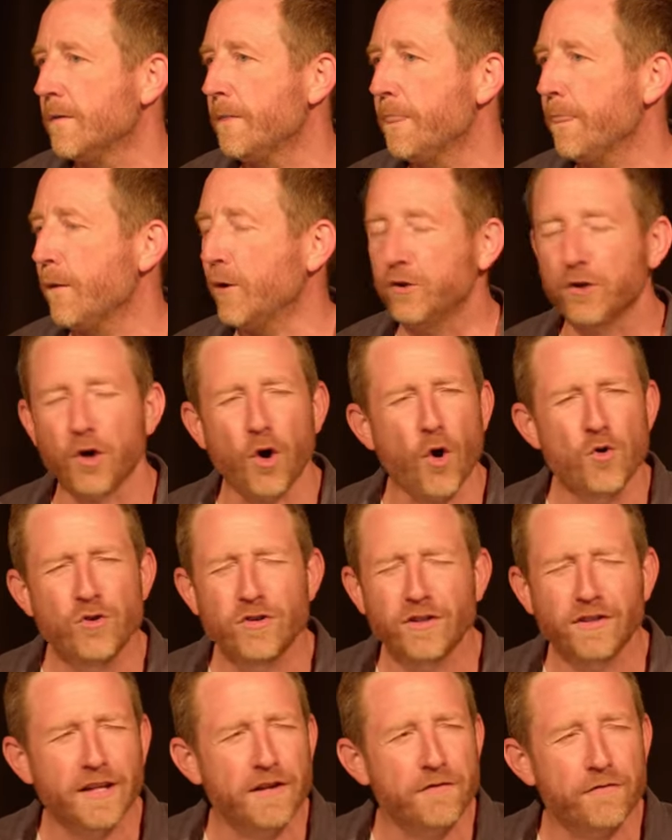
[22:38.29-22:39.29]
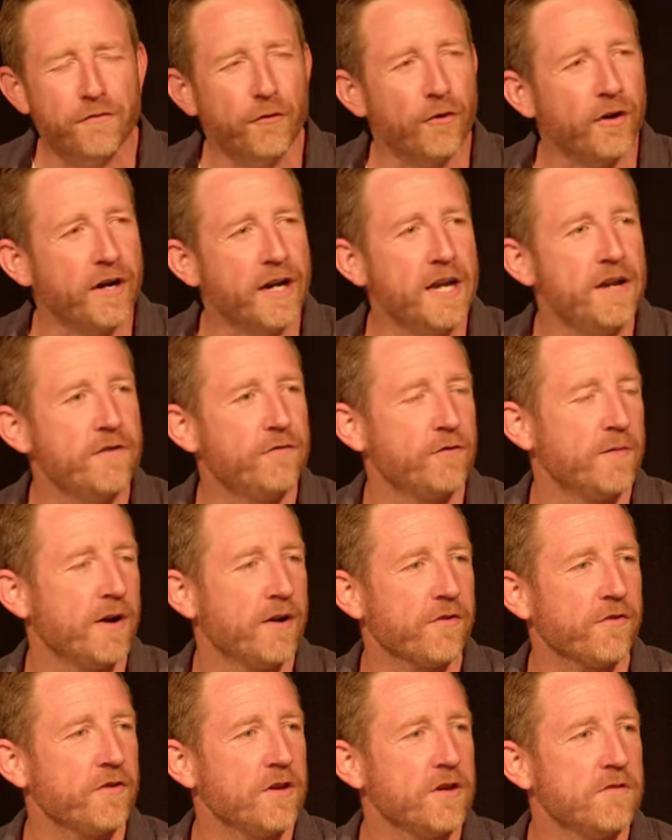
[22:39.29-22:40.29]
They're totally free from our
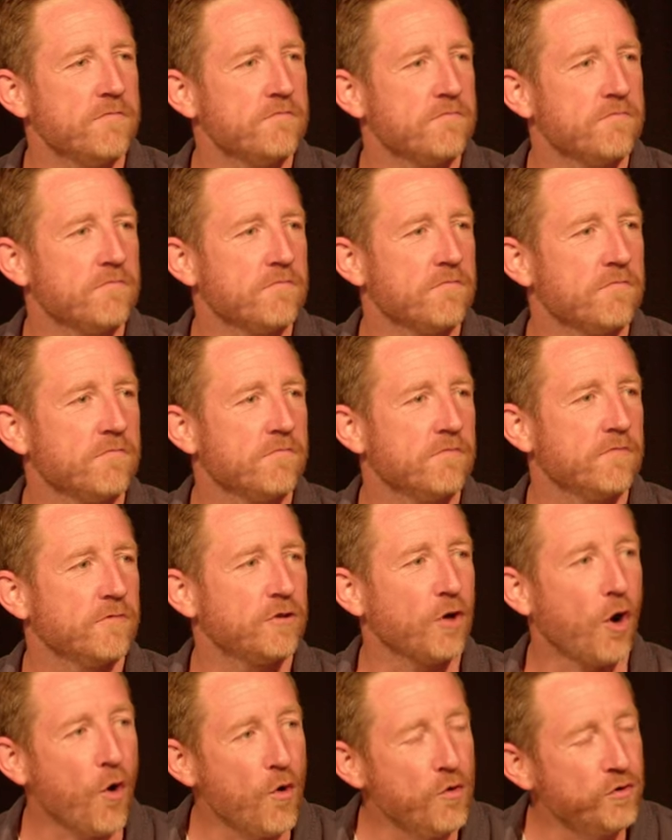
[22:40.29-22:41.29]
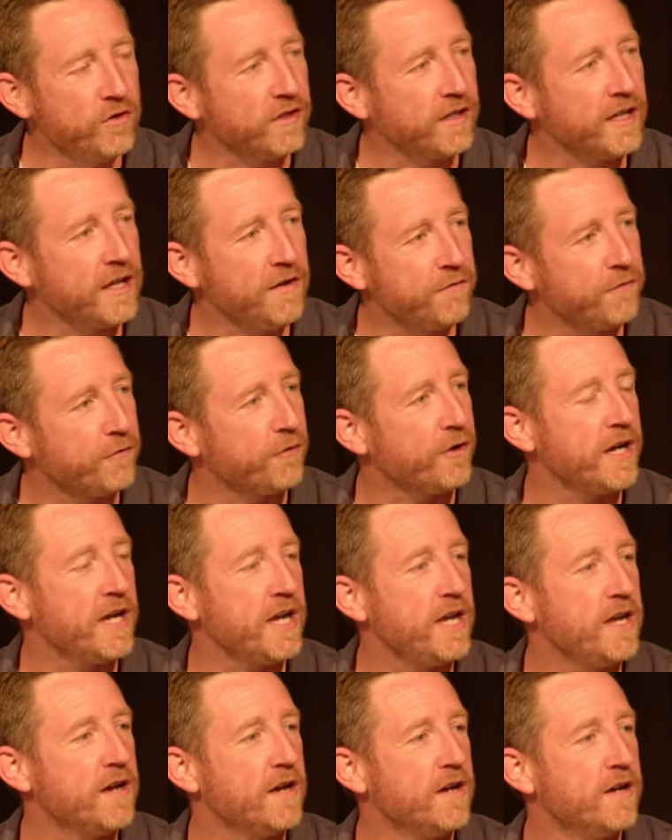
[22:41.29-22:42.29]
sin, totally
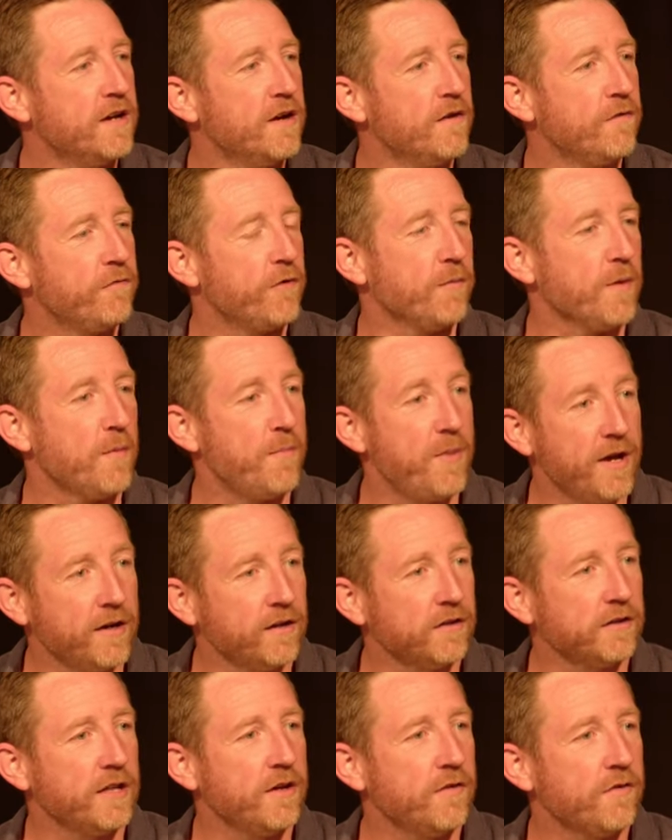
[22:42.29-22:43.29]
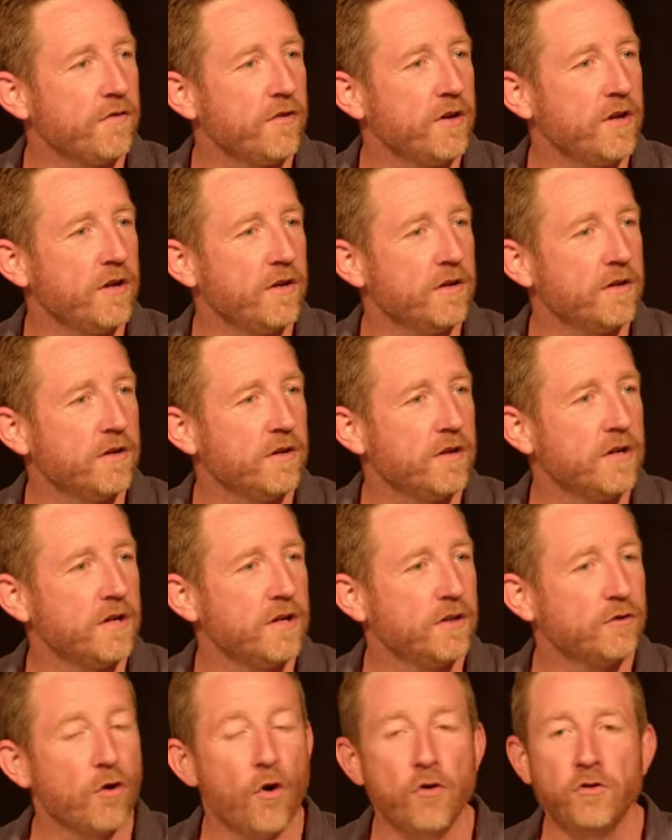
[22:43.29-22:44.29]
free from the penalty of sin,
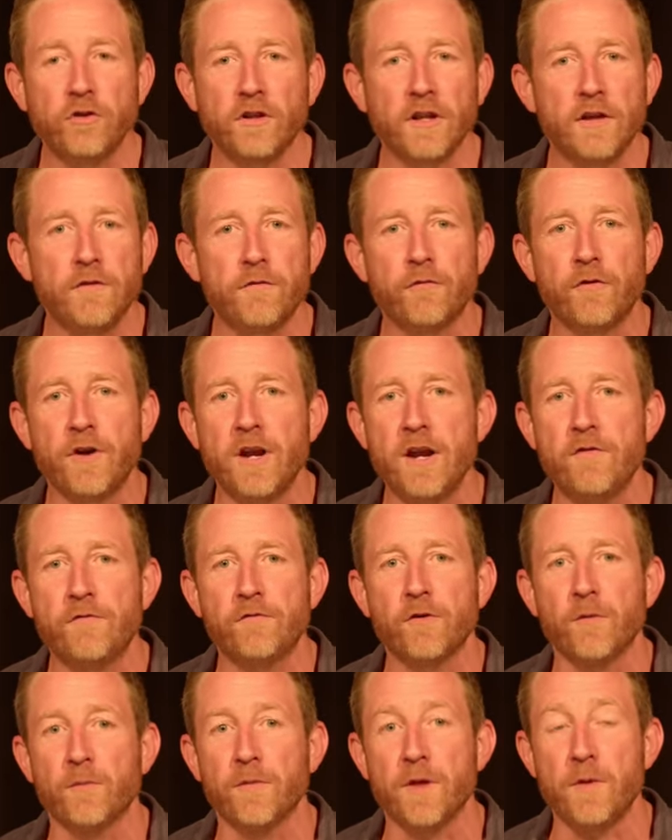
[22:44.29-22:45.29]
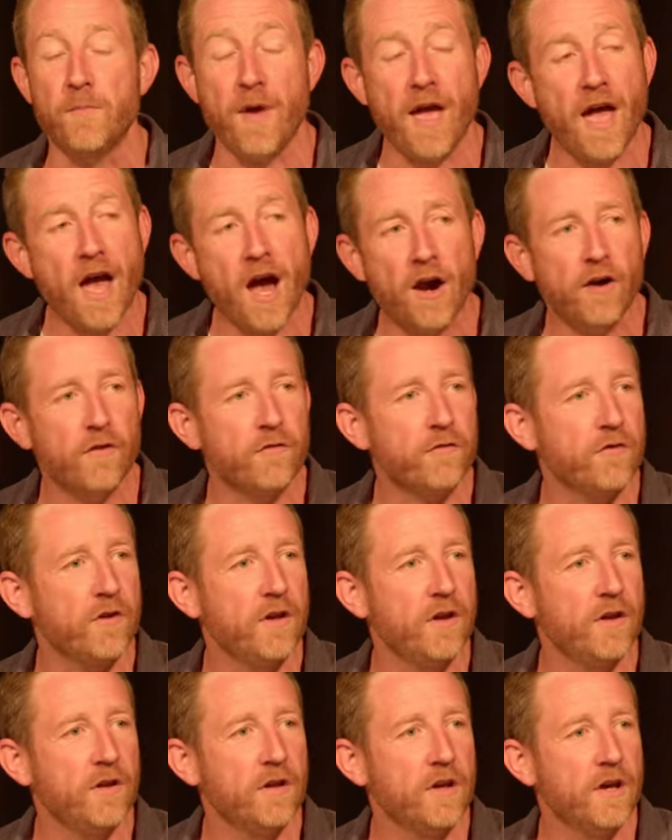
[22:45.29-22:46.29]
totally free from the power of
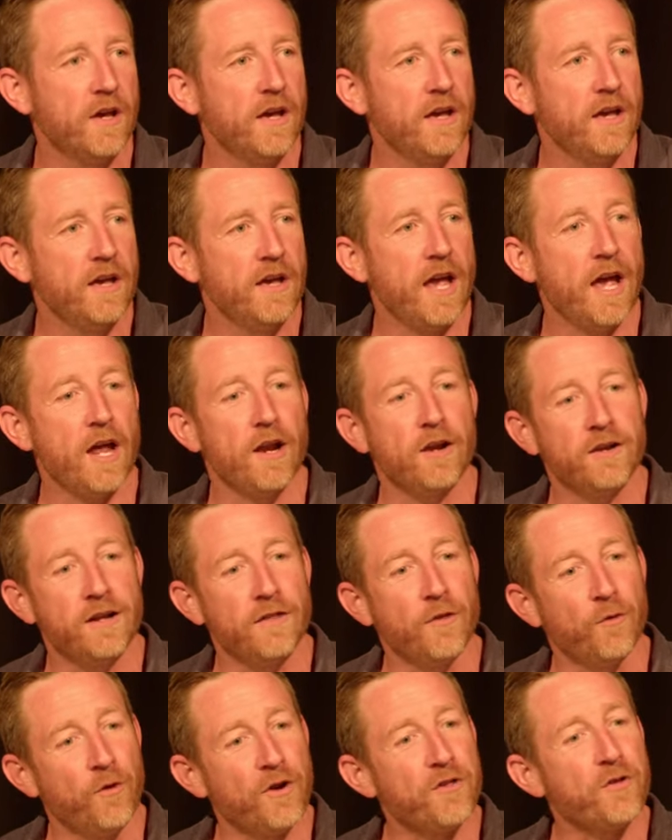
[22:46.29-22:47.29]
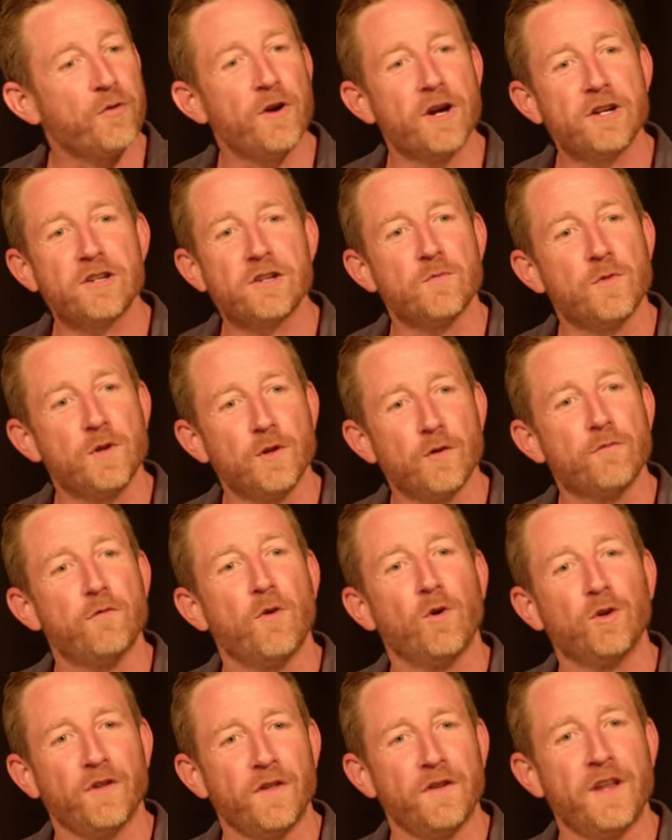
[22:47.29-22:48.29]
sin, and in the resurrection we look
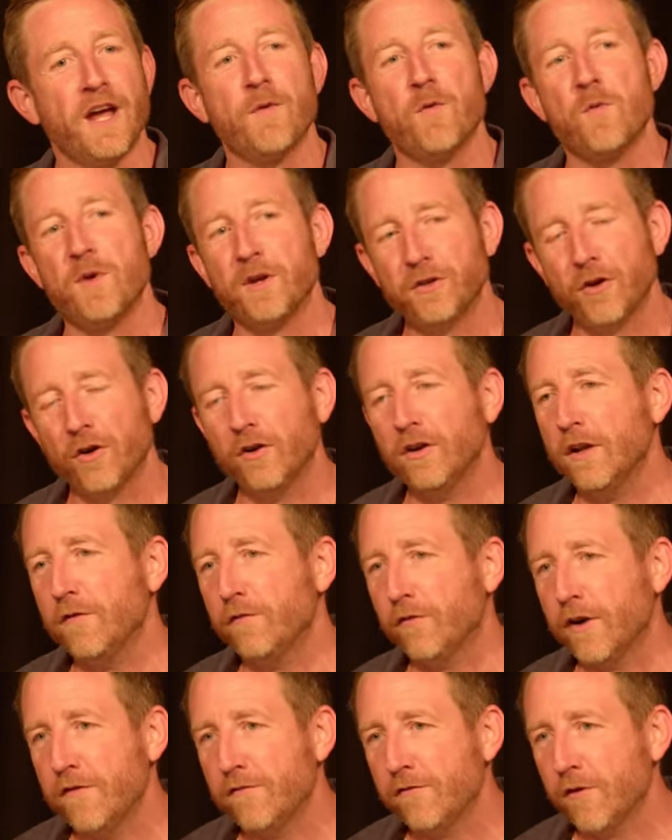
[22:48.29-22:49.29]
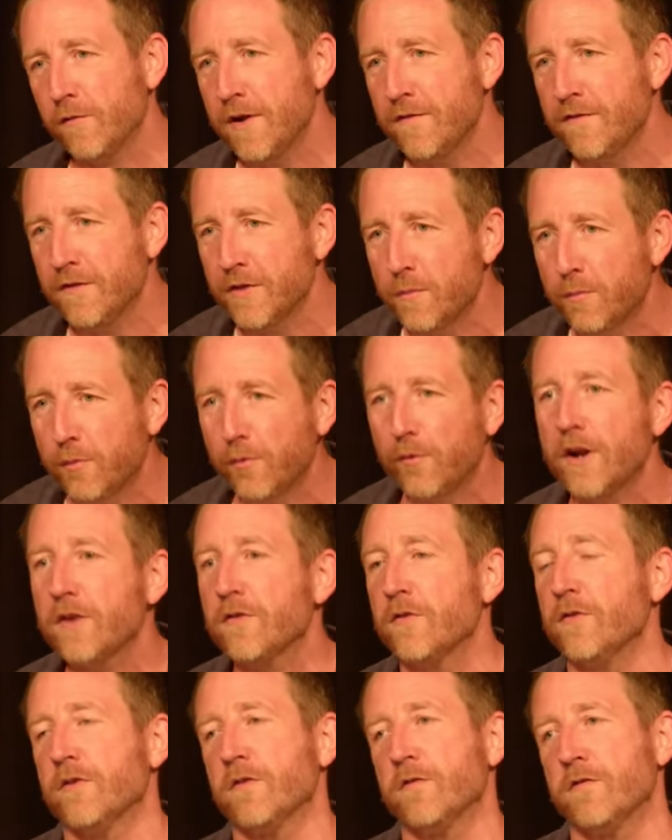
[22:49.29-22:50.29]
forward to the day when we're totally free from even the
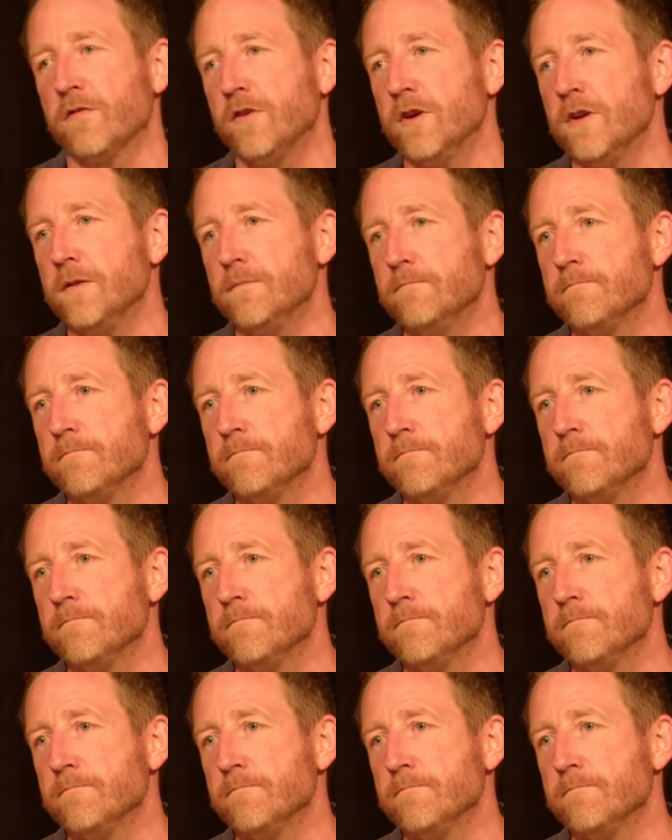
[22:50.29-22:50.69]
presence of sin.